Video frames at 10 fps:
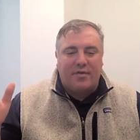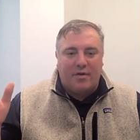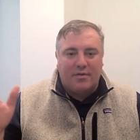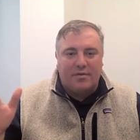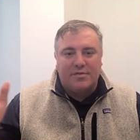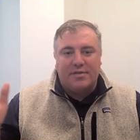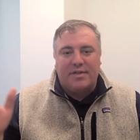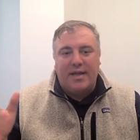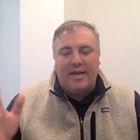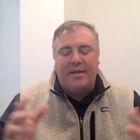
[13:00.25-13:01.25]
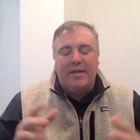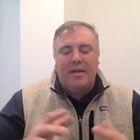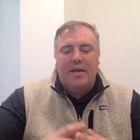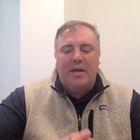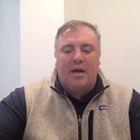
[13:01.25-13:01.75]
of articles a day.
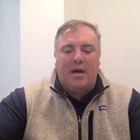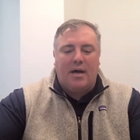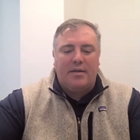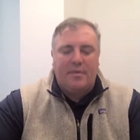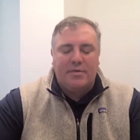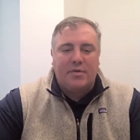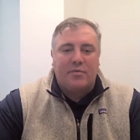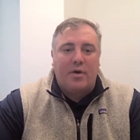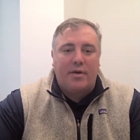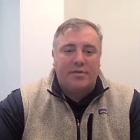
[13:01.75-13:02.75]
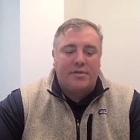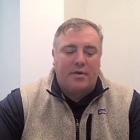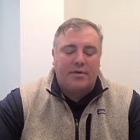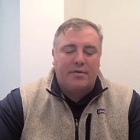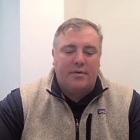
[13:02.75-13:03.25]
There was a Reuters
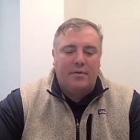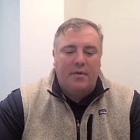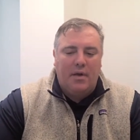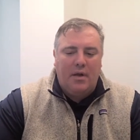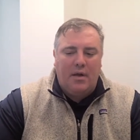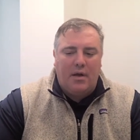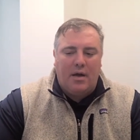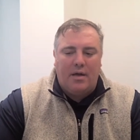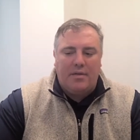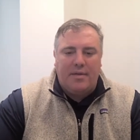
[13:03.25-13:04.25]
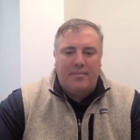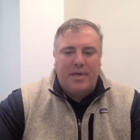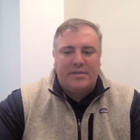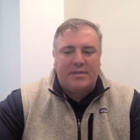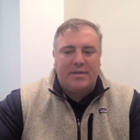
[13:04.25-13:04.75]
article that
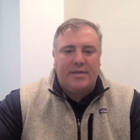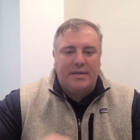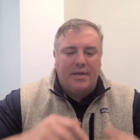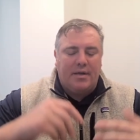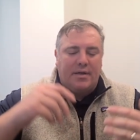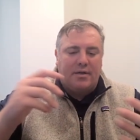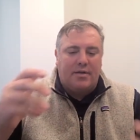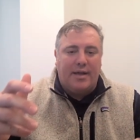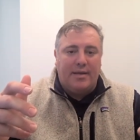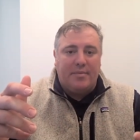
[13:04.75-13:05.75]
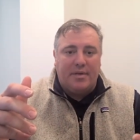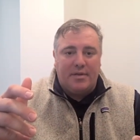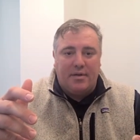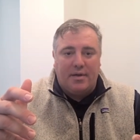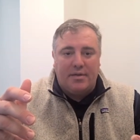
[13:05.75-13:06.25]
basically claimed
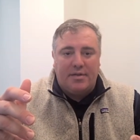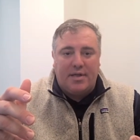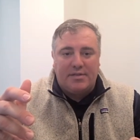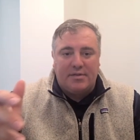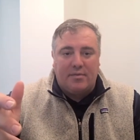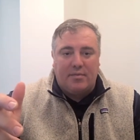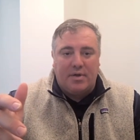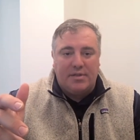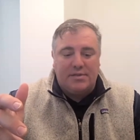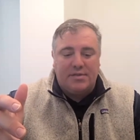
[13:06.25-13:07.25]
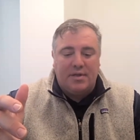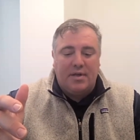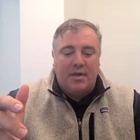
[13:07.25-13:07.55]
that Tesla was